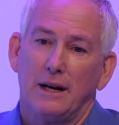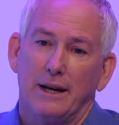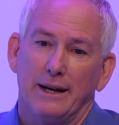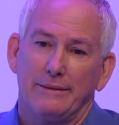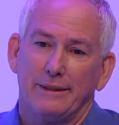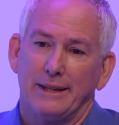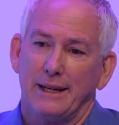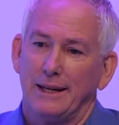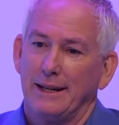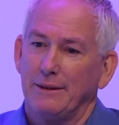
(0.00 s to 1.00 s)

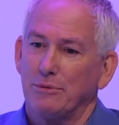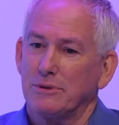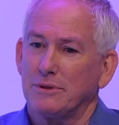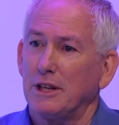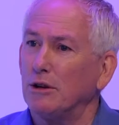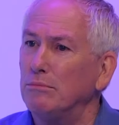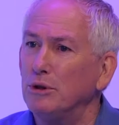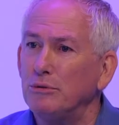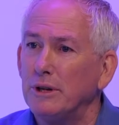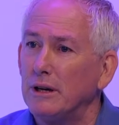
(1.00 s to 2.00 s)
It was
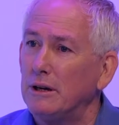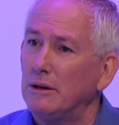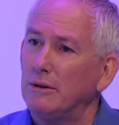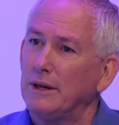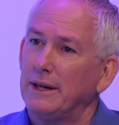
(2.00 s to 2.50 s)
Telemundo.